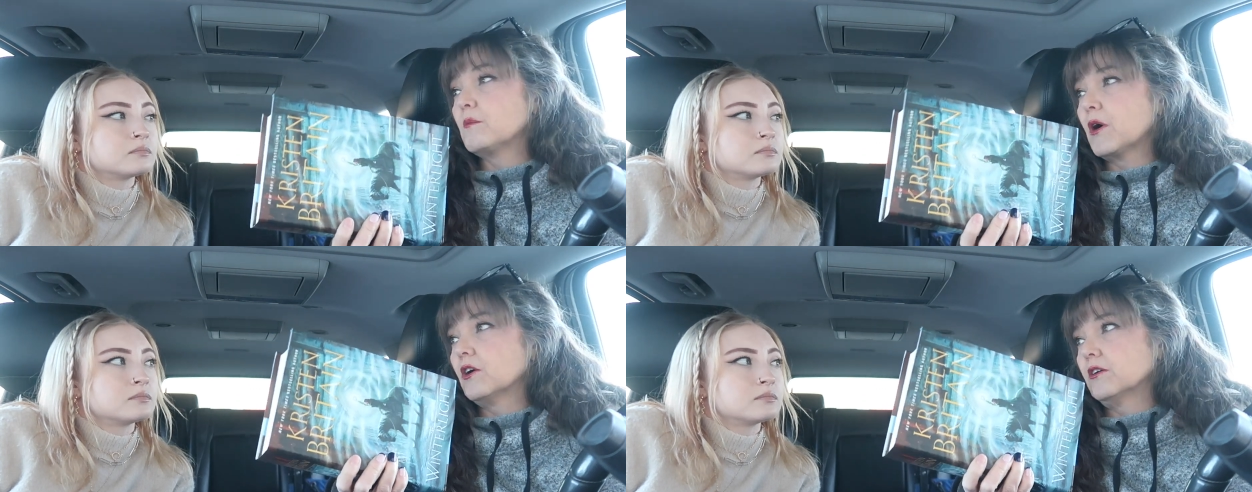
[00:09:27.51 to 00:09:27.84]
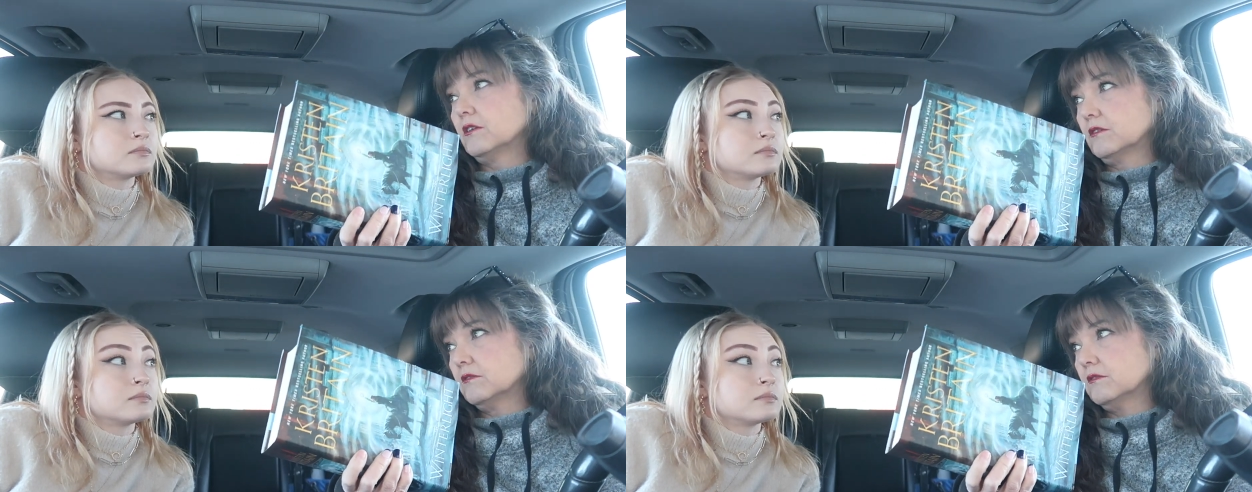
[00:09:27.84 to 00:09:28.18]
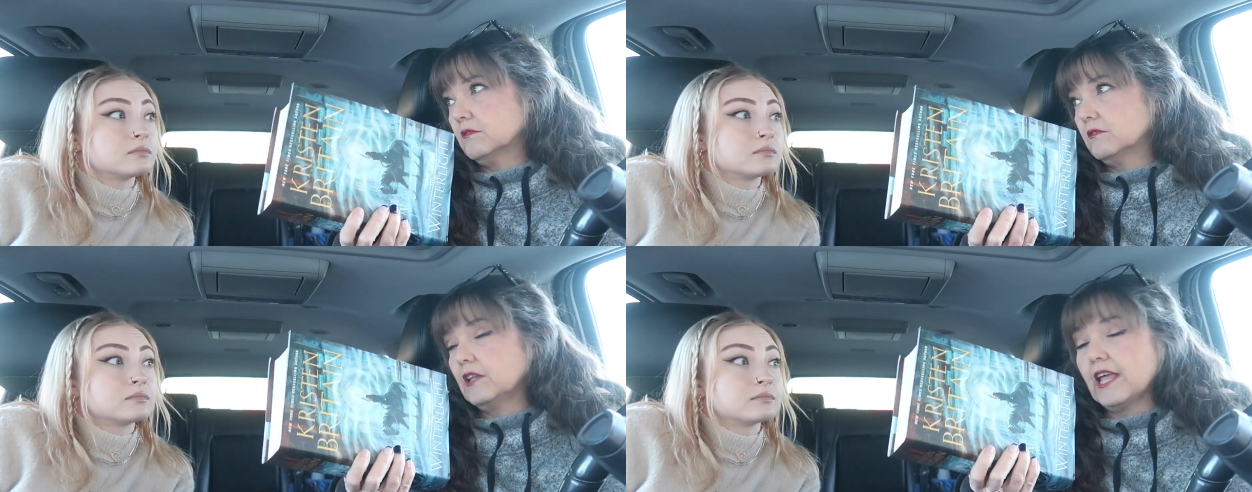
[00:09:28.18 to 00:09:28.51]
Speaker 1: R. Martin
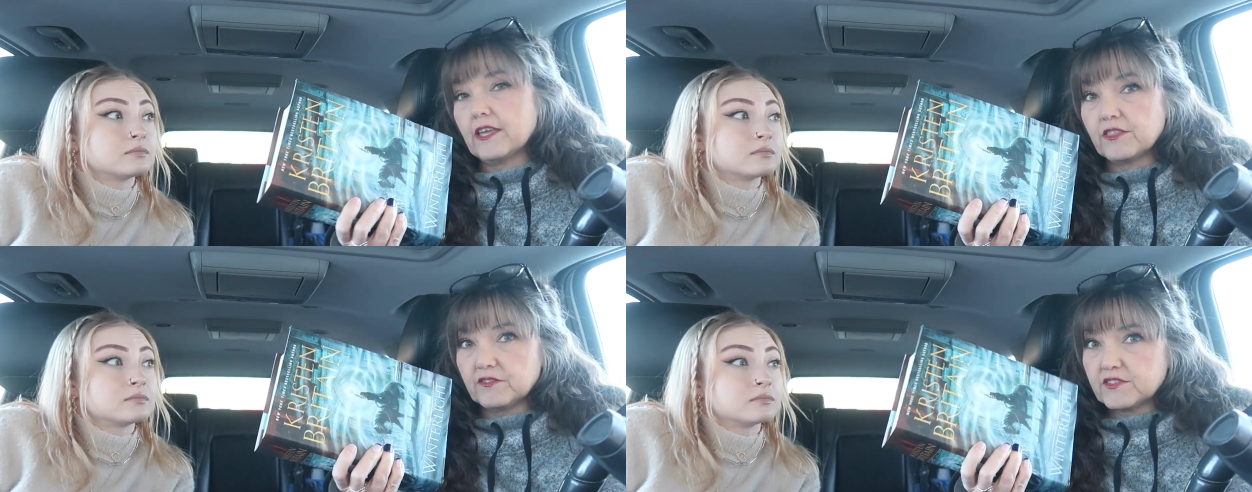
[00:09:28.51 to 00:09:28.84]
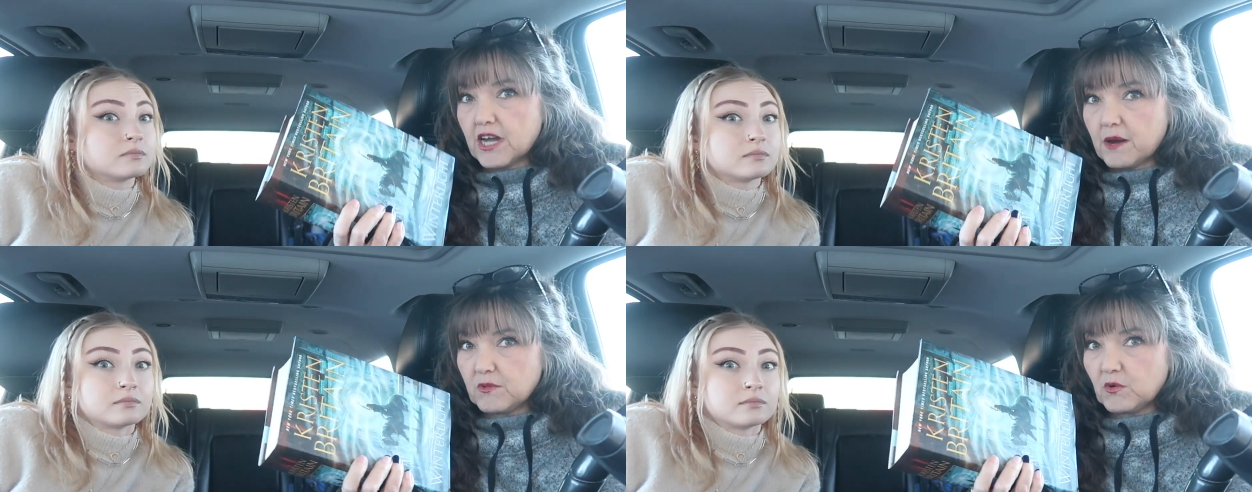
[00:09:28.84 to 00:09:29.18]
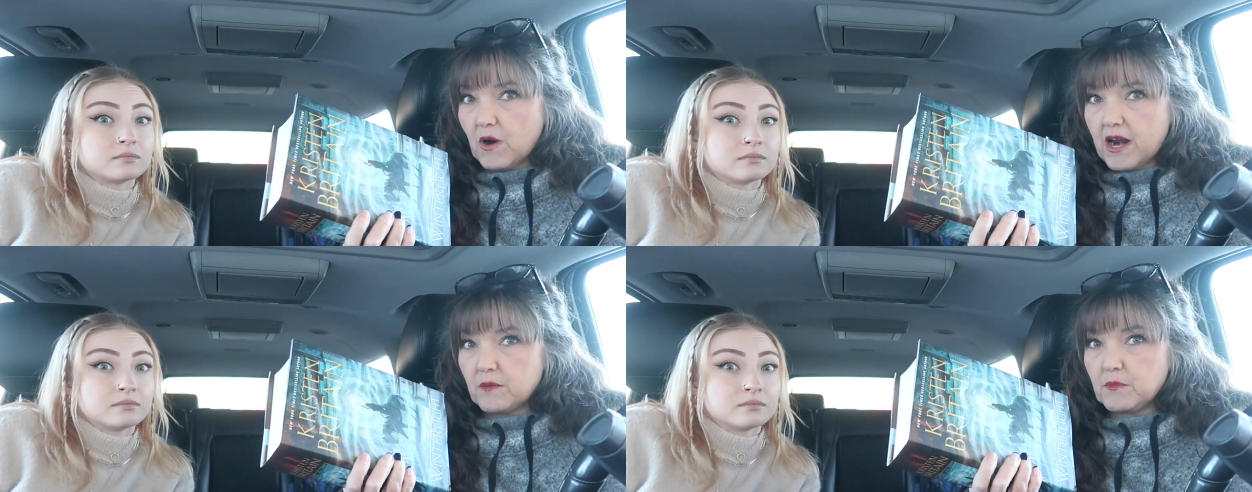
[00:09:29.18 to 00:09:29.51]
length of time
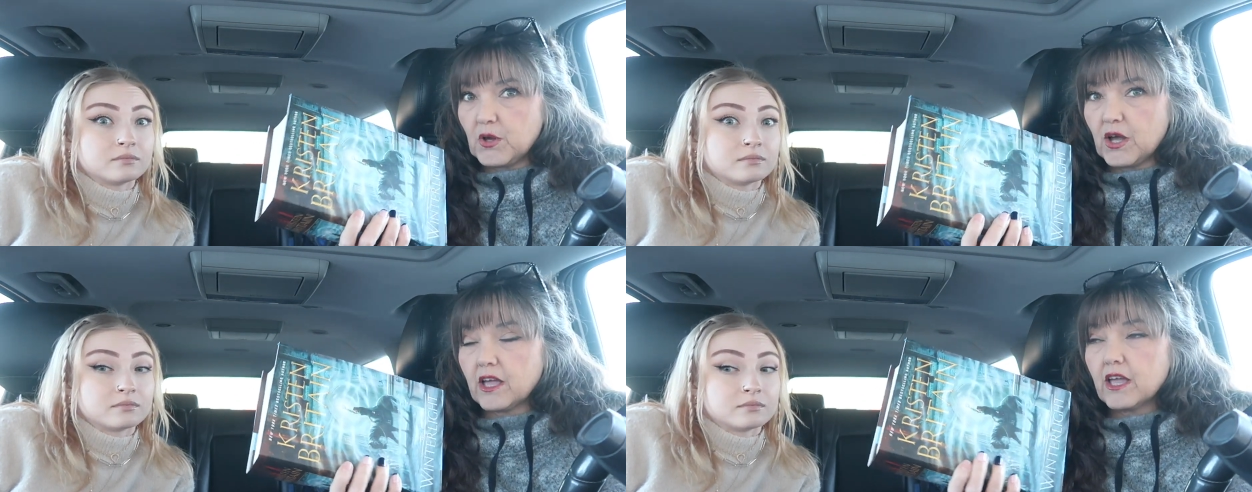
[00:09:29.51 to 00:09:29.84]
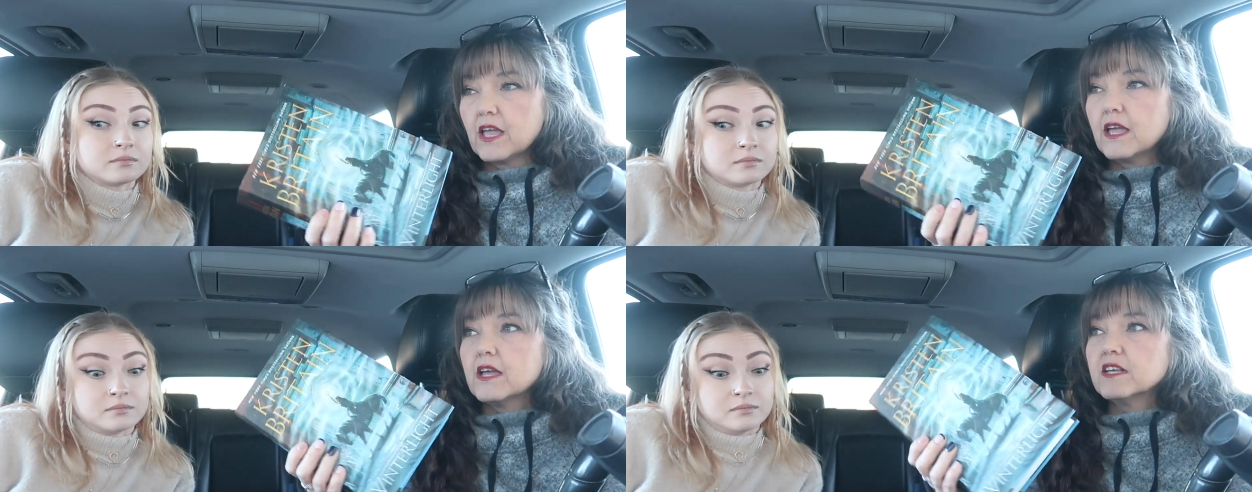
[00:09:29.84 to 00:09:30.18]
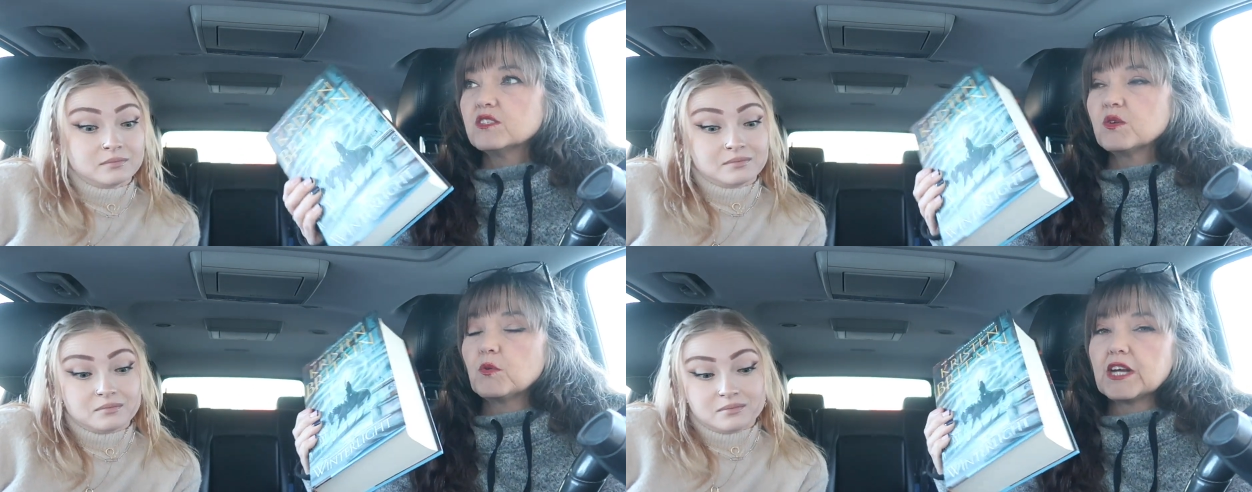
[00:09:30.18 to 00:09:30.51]
to write a book.
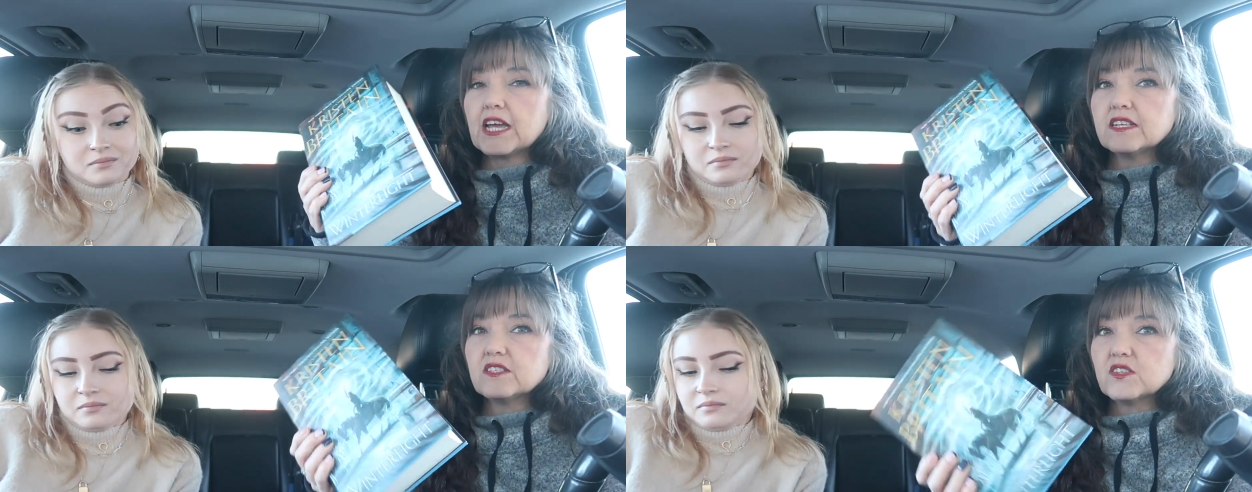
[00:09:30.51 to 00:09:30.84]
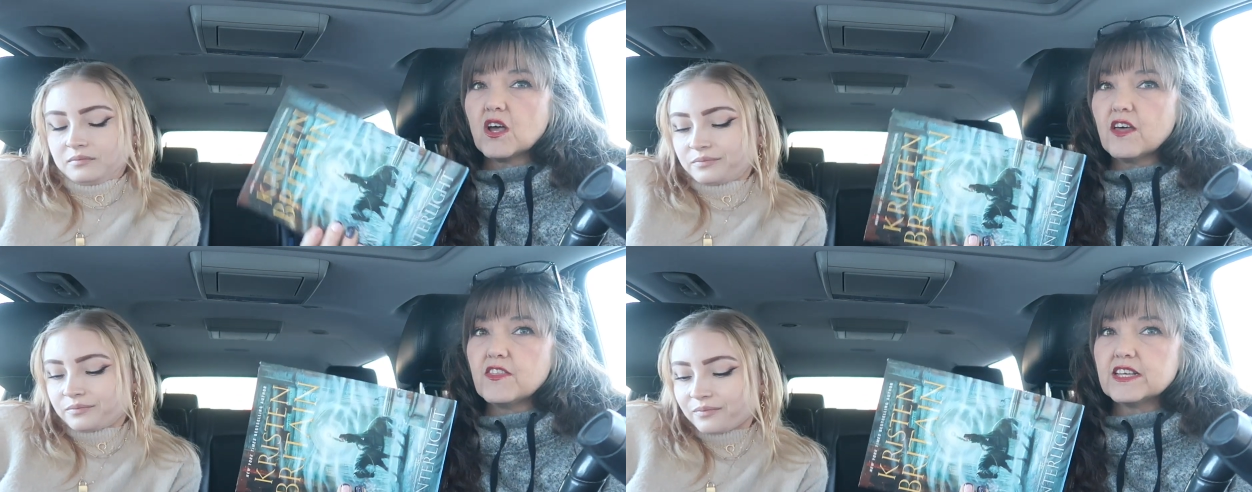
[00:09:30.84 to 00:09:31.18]
So when I saw